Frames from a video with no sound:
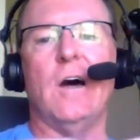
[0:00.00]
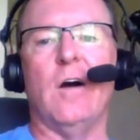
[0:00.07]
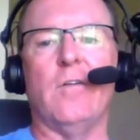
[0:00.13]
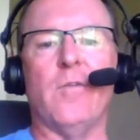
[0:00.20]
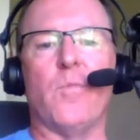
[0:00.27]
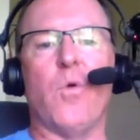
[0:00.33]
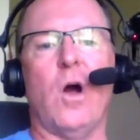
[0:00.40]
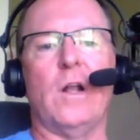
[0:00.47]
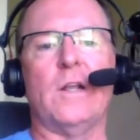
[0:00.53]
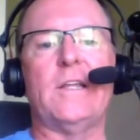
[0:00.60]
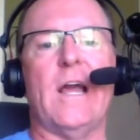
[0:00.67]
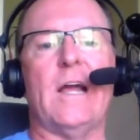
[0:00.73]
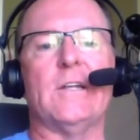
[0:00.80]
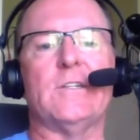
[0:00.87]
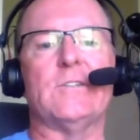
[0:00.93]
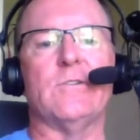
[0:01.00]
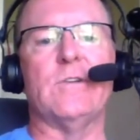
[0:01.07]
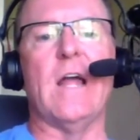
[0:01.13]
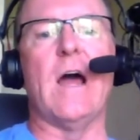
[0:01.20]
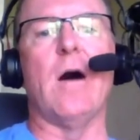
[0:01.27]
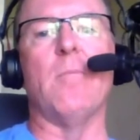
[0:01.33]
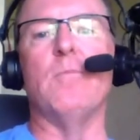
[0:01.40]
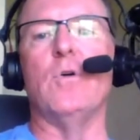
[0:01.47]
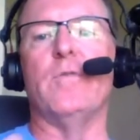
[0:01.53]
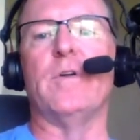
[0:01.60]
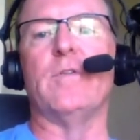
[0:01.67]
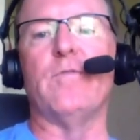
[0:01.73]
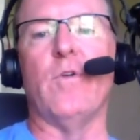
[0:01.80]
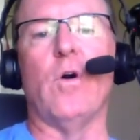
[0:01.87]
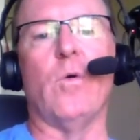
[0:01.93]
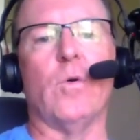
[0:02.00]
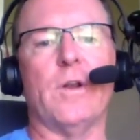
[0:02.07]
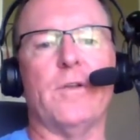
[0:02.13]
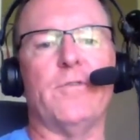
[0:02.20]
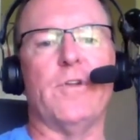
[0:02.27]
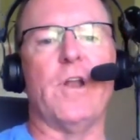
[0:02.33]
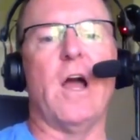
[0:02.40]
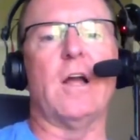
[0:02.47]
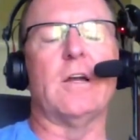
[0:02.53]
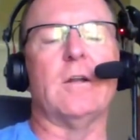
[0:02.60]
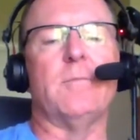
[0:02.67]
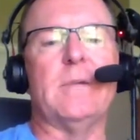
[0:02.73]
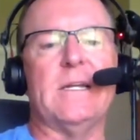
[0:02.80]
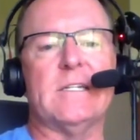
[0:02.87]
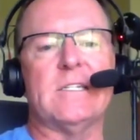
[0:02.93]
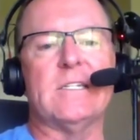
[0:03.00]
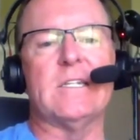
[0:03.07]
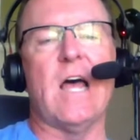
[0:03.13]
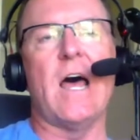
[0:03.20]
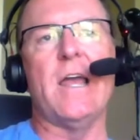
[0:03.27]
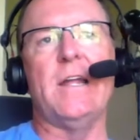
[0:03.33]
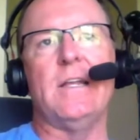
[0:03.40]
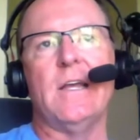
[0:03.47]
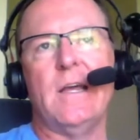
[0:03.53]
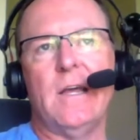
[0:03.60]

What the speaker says: of a broadcaster now moving forward, if you're not going to be at site,